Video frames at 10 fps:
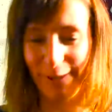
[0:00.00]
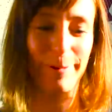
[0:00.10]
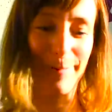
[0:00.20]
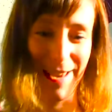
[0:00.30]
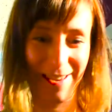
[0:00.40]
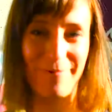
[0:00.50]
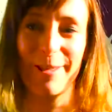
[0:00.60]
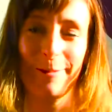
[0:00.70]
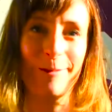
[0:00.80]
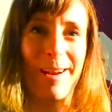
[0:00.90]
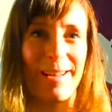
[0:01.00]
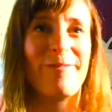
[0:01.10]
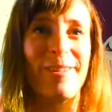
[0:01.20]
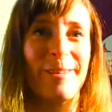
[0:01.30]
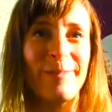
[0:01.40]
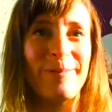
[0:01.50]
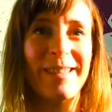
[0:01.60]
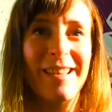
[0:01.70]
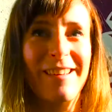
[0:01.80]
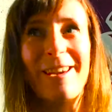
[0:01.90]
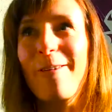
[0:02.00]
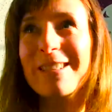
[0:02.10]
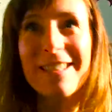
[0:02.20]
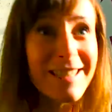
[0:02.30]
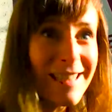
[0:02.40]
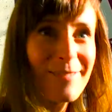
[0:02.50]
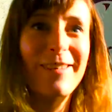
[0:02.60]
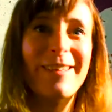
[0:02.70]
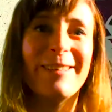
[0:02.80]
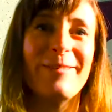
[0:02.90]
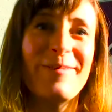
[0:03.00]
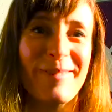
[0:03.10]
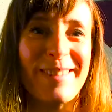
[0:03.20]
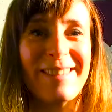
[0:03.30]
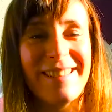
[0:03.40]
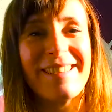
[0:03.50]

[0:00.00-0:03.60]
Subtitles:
films, making films, writing films, going to see films.